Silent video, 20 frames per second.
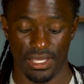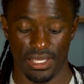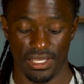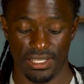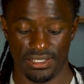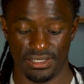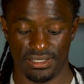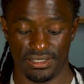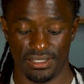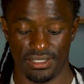
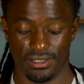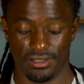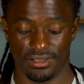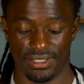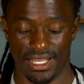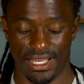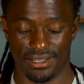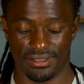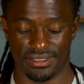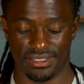It's still
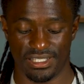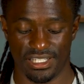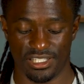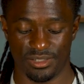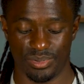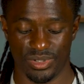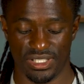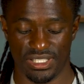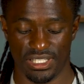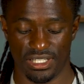down
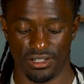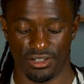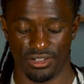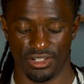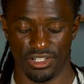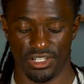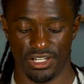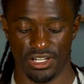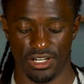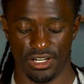6% on the
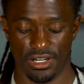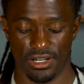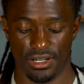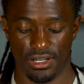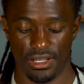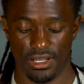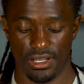year.